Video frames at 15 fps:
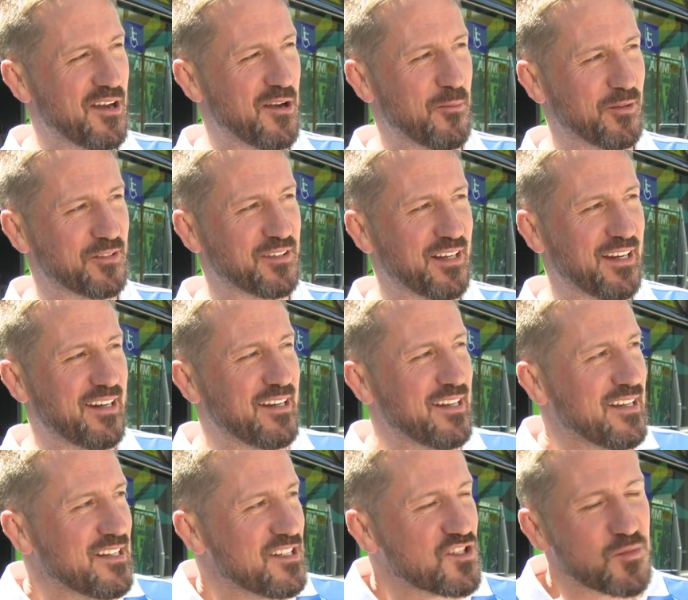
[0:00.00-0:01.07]
I almost like
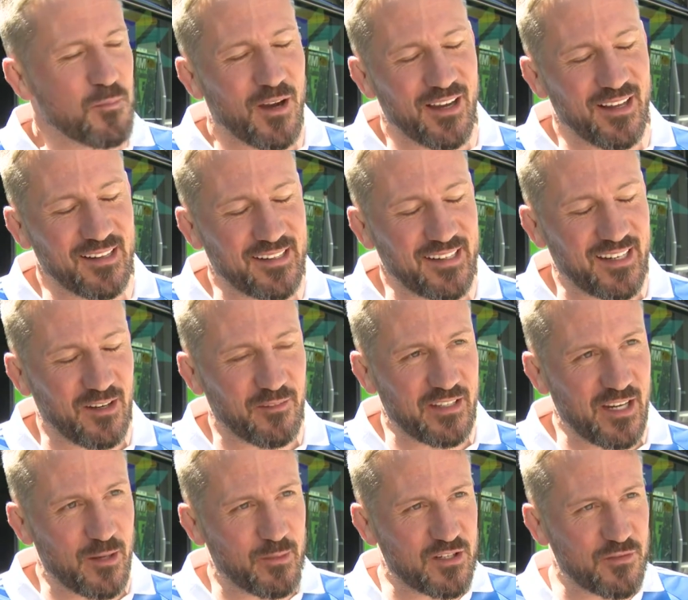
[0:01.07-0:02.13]
smile thinking of
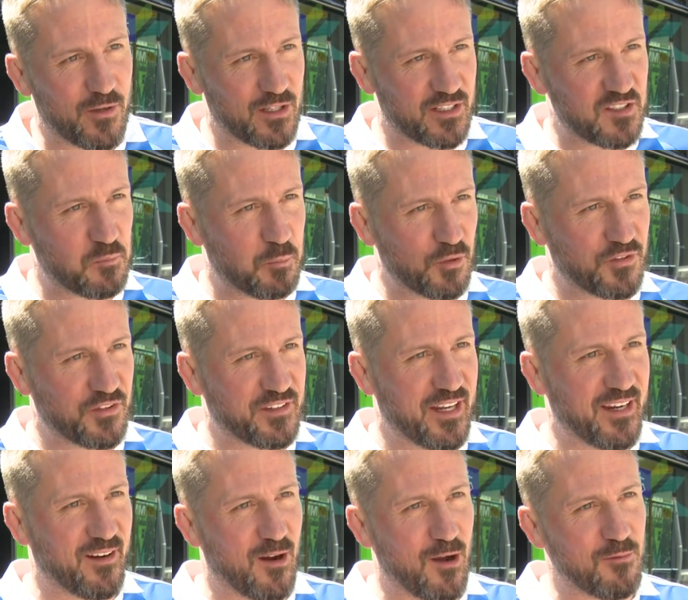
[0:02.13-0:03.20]
the image of all these buses
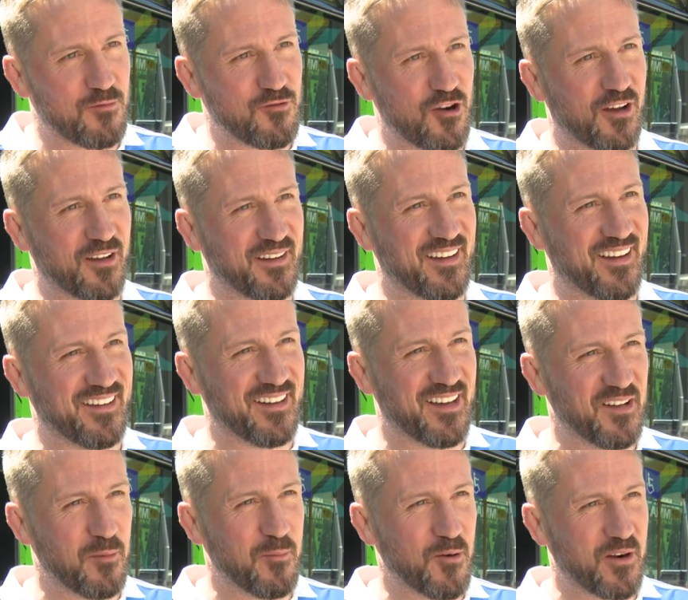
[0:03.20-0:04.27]
taking off from Drogheda
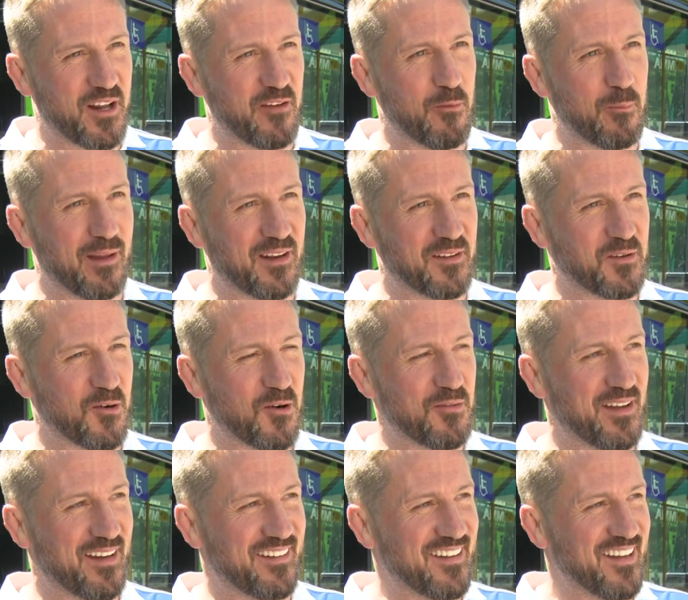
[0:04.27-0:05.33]
on the morning of a Bellator
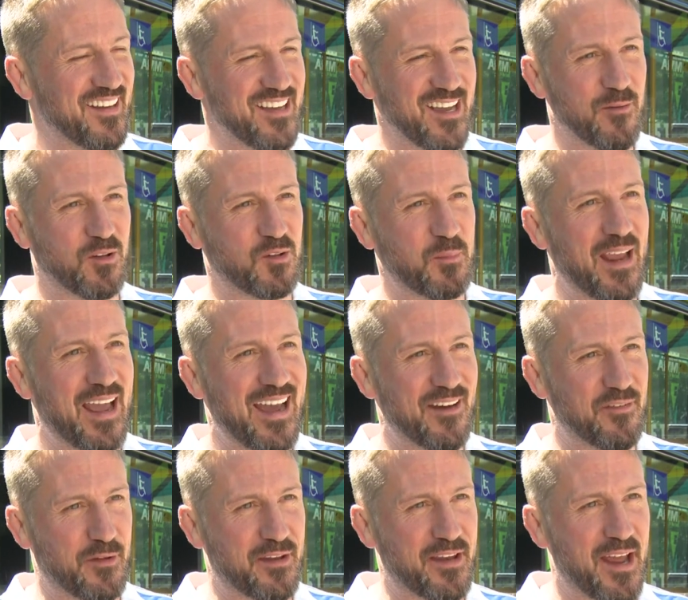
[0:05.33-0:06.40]
event. It must be
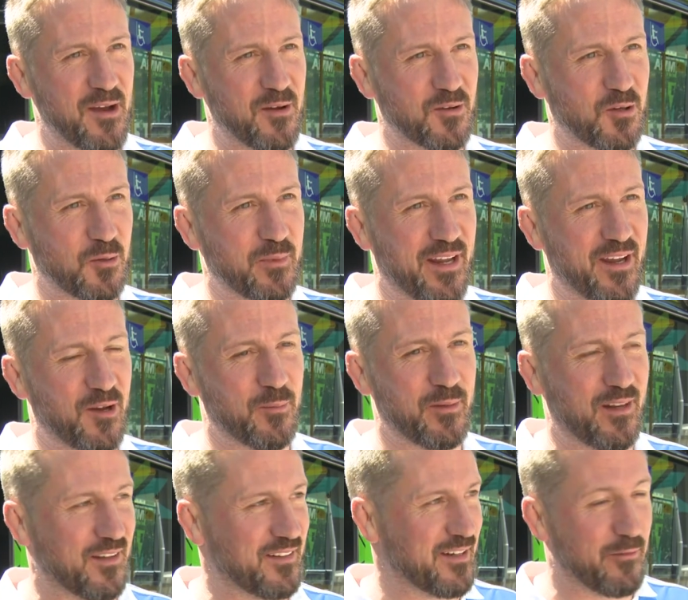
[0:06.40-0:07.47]
half the town come down,
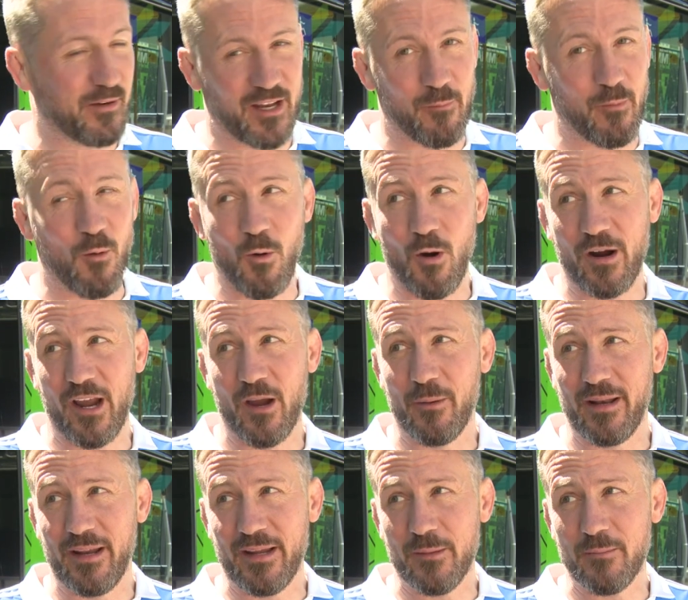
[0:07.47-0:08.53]
because every time I walk out
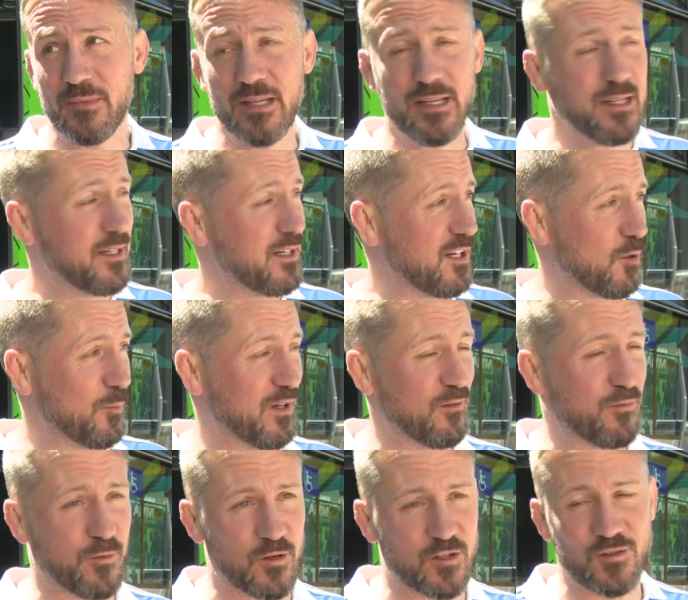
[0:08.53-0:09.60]
with him, he could be the
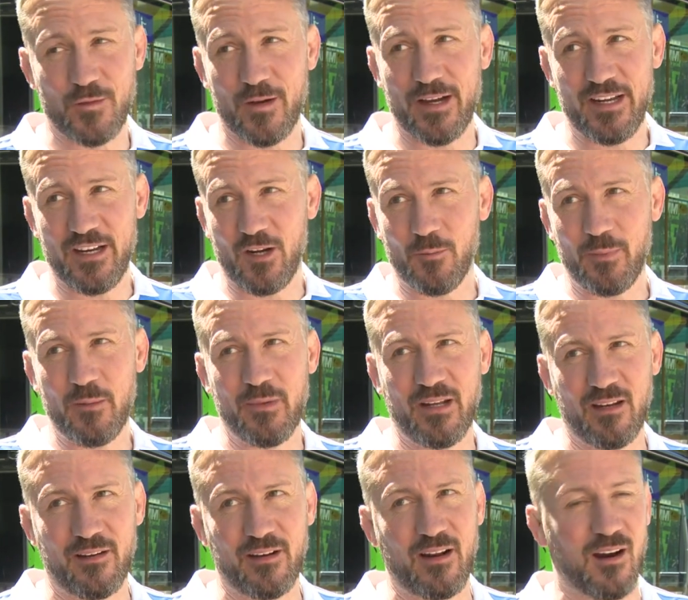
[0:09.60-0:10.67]
first fight, he could be
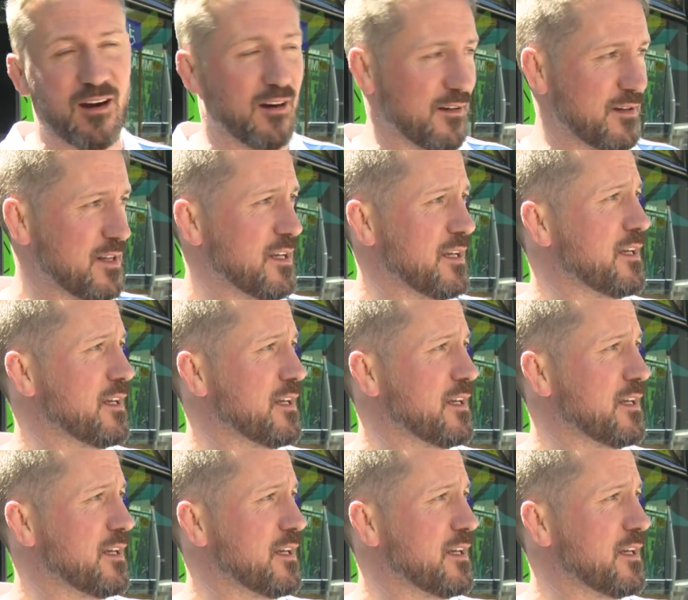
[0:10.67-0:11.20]
middle of the card.